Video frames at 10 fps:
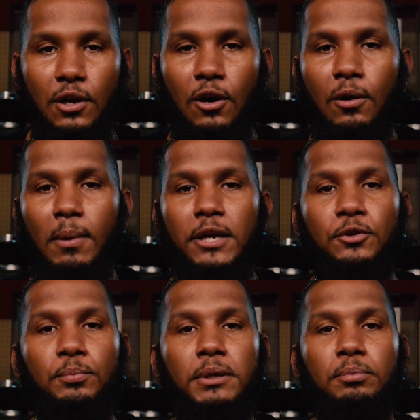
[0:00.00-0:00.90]
all my
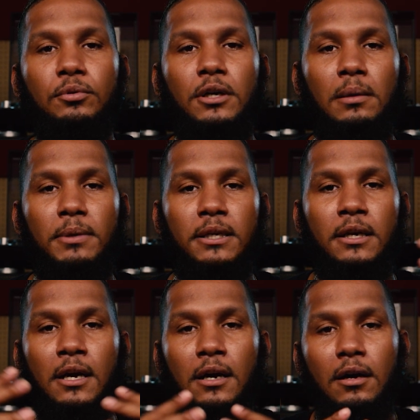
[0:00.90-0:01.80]
new people coming,
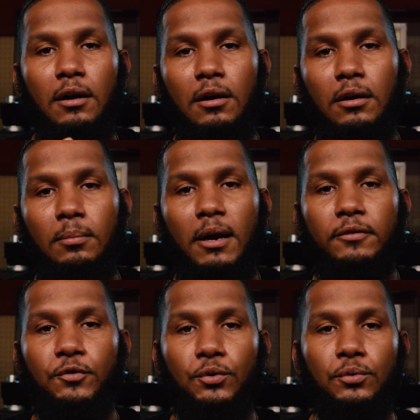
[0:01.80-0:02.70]
all my
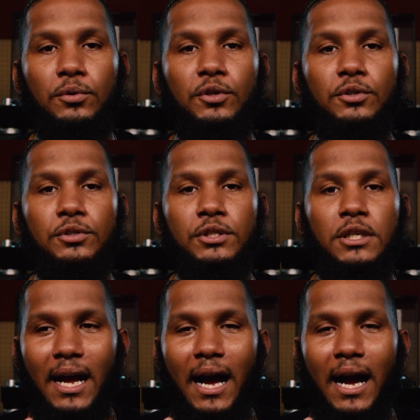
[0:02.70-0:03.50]
viewers.